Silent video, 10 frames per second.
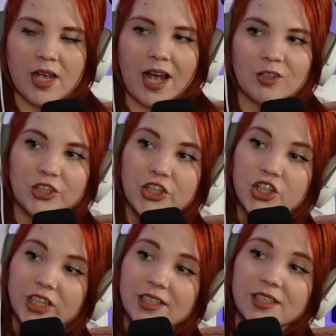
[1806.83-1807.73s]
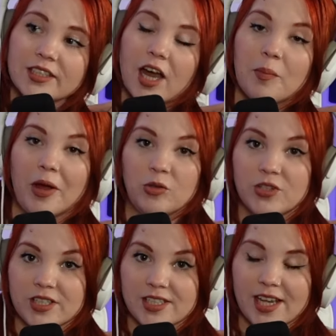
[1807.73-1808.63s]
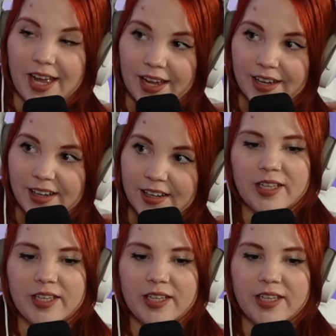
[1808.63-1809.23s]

I was just about to say,